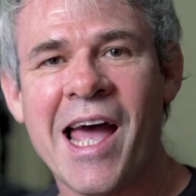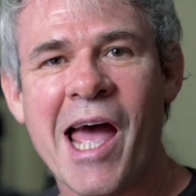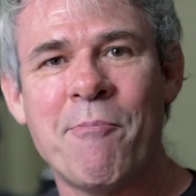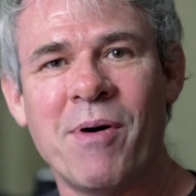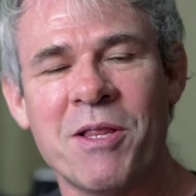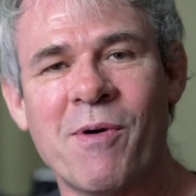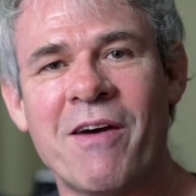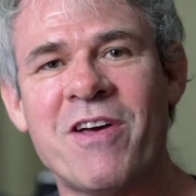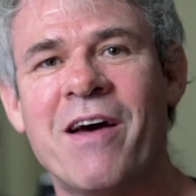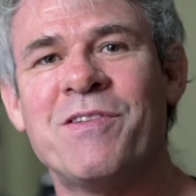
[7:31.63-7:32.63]
And by the way,
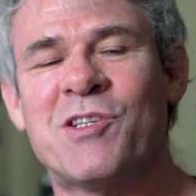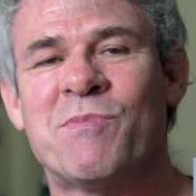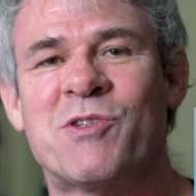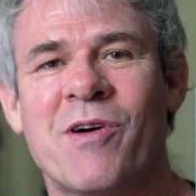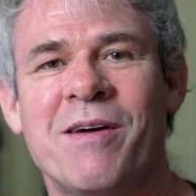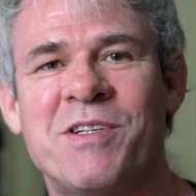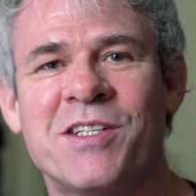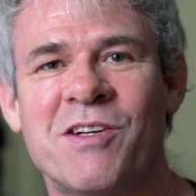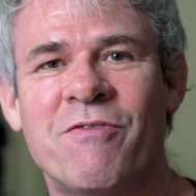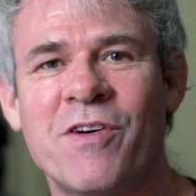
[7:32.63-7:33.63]
if you haven't subscribed
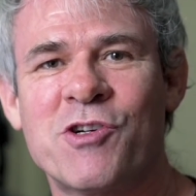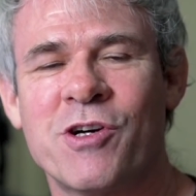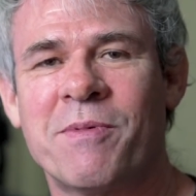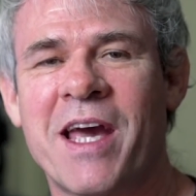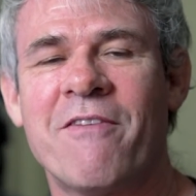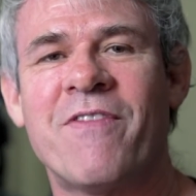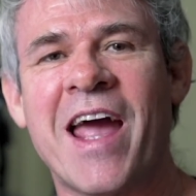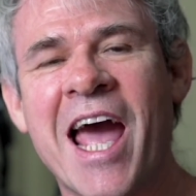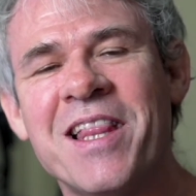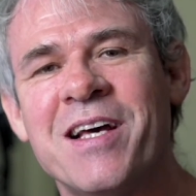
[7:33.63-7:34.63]
yet to Photoshop
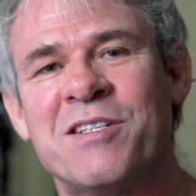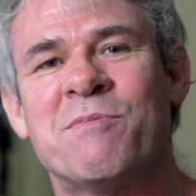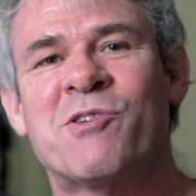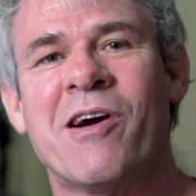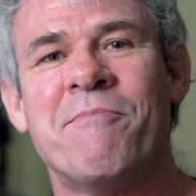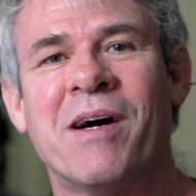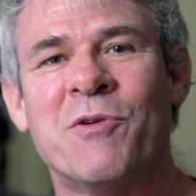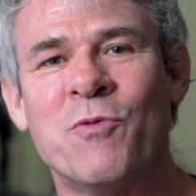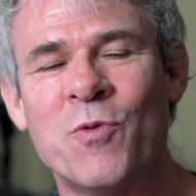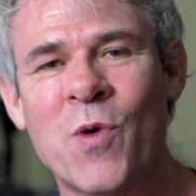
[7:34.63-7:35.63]
Cafe, hit that subscribe
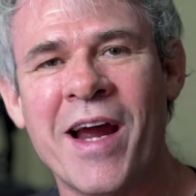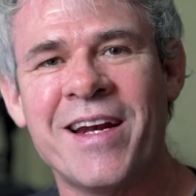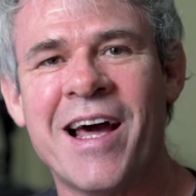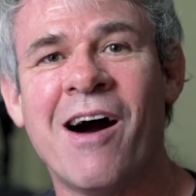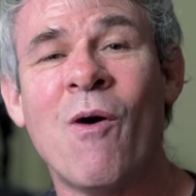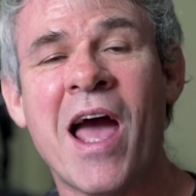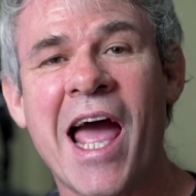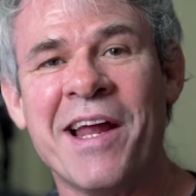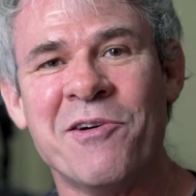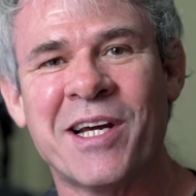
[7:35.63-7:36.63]
button right now
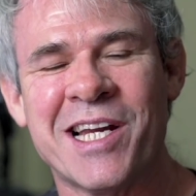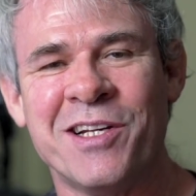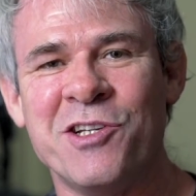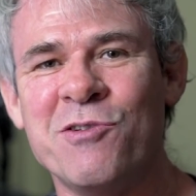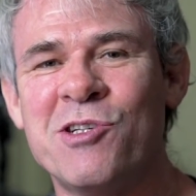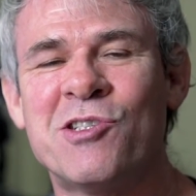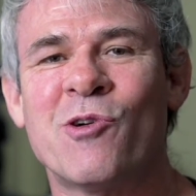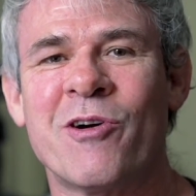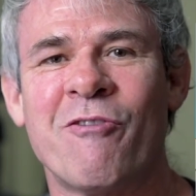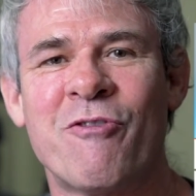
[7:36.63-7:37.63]
and you'll get a new
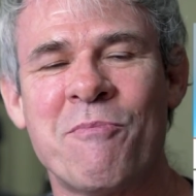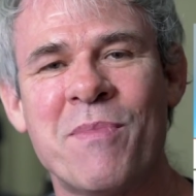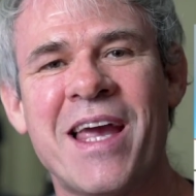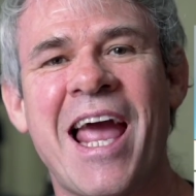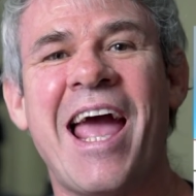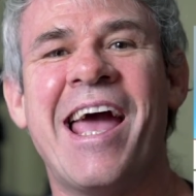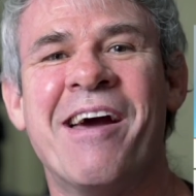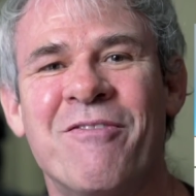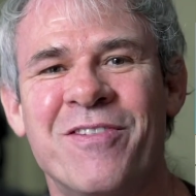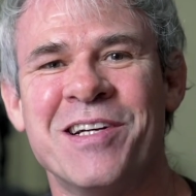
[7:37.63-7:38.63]
tutorial from me
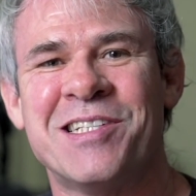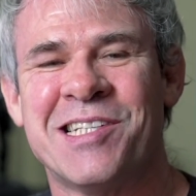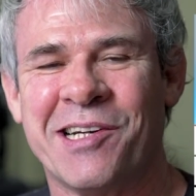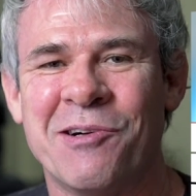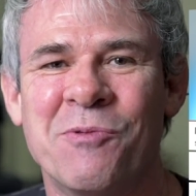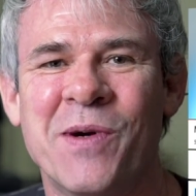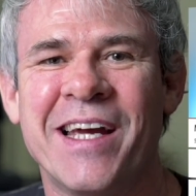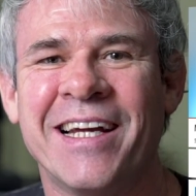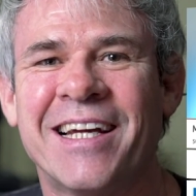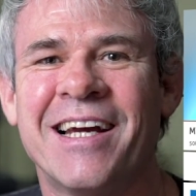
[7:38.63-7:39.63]
every single
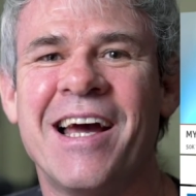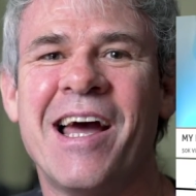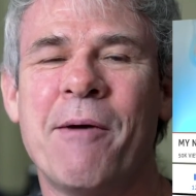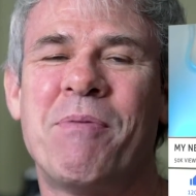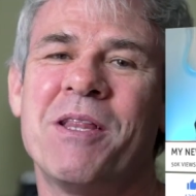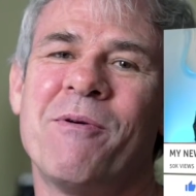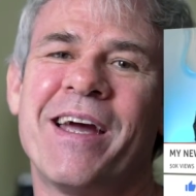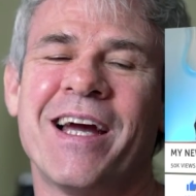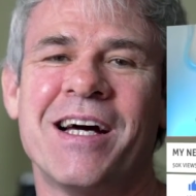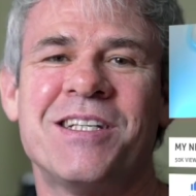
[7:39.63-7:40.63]
week. And by the
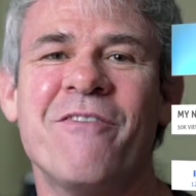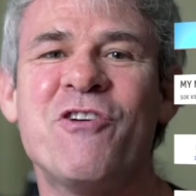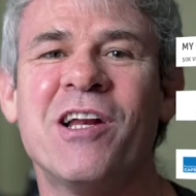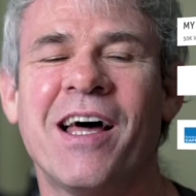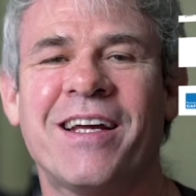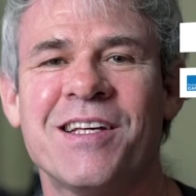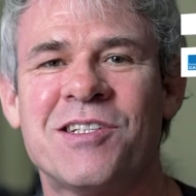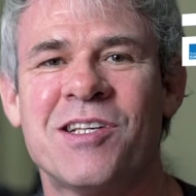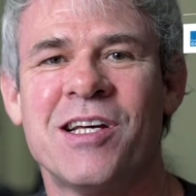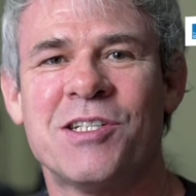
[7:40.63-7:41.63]
way, guys, if you like
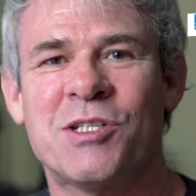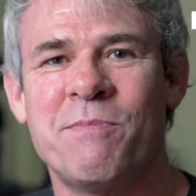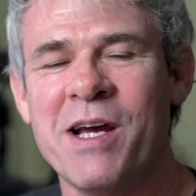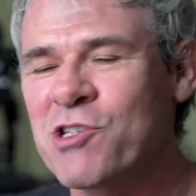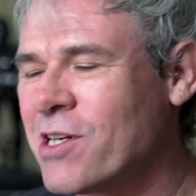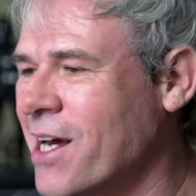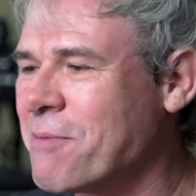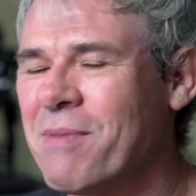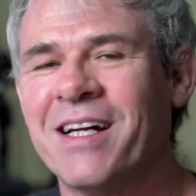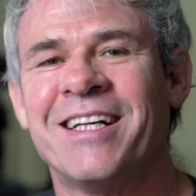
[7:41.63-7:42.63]
this, smash the
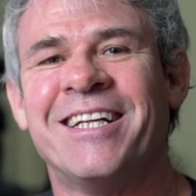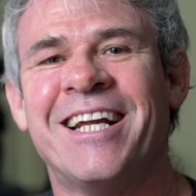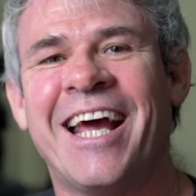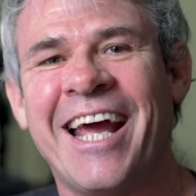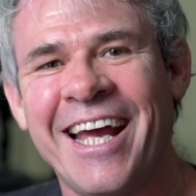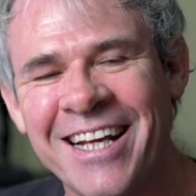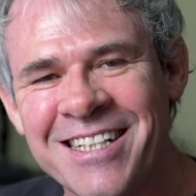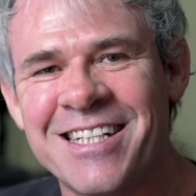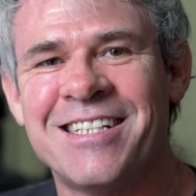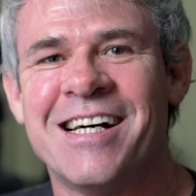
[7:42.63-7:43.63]
like button
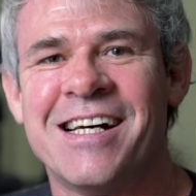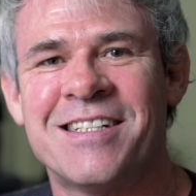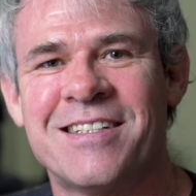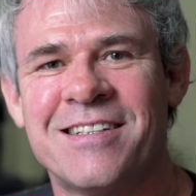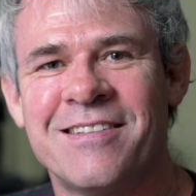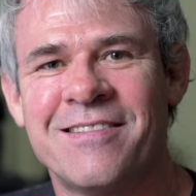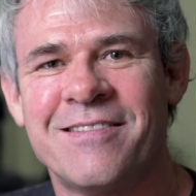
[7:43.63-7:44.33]
into dust.